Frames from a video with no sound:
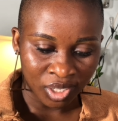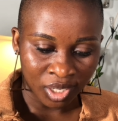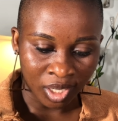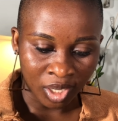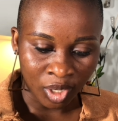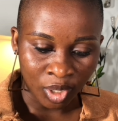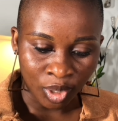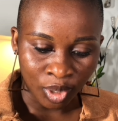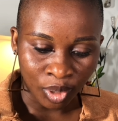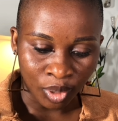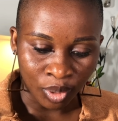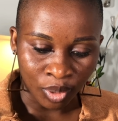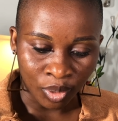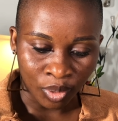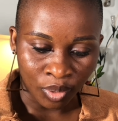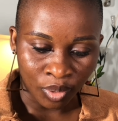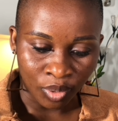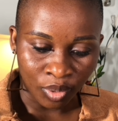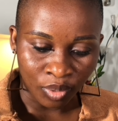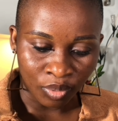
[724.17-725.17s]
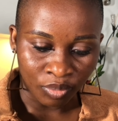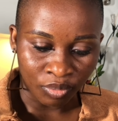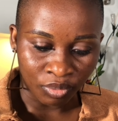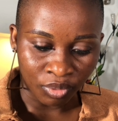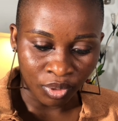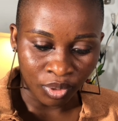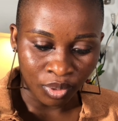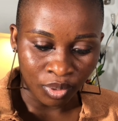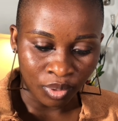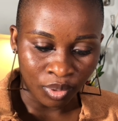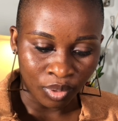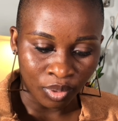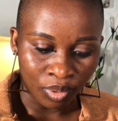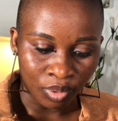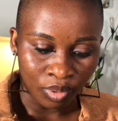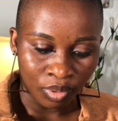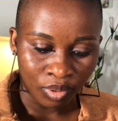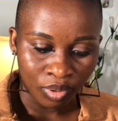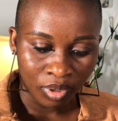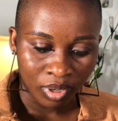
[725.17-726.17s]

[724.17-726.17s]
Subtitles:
the color of your